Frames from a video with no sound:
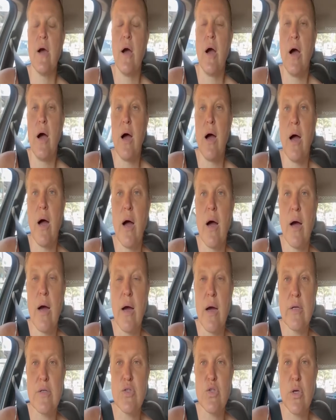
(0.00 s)

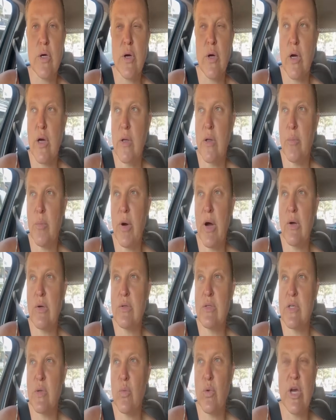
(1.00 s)

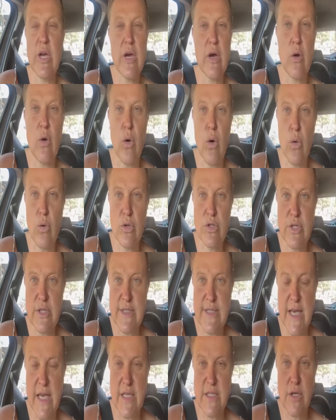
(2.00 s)
About a week ago,
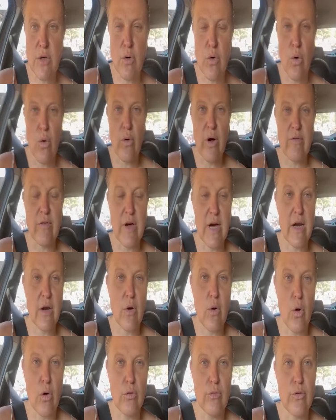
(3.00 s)
10 days ago, I've got a
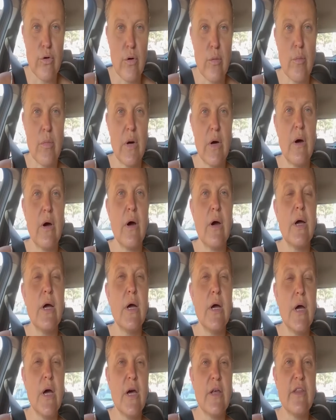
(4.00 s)
call from
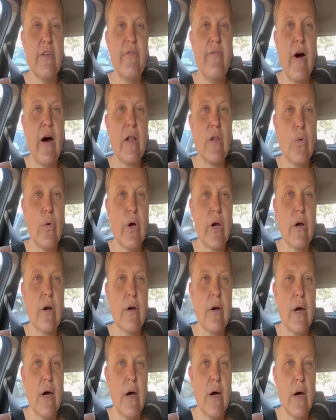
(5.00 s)
the
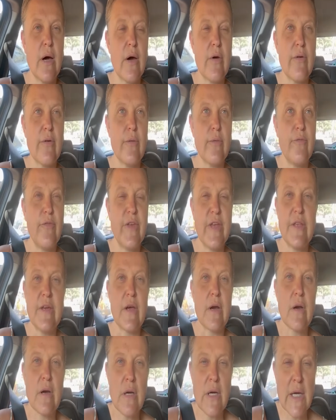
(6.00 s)
follower
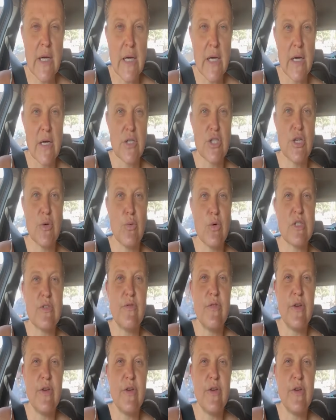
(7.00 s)
feeder. She was